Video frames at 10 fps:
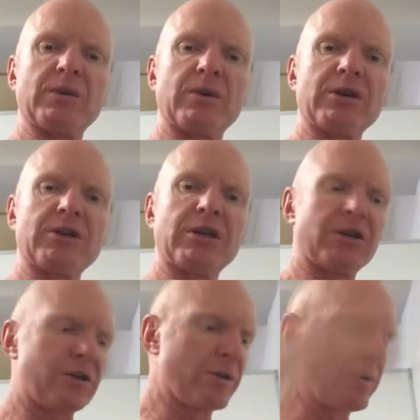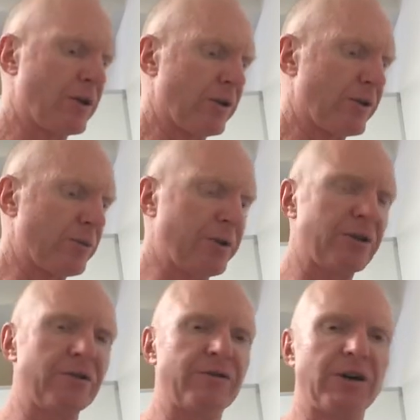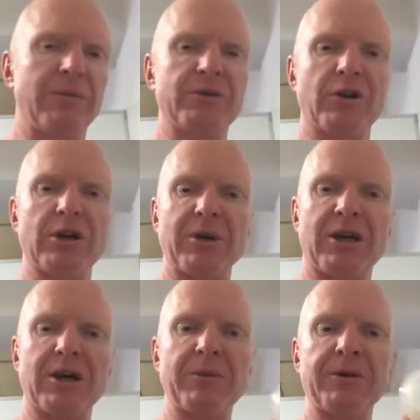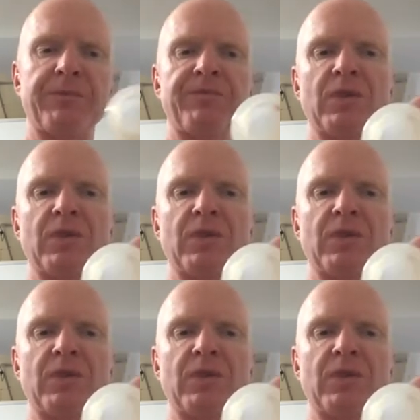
we're actually going to do a little bit of dynamic cupping.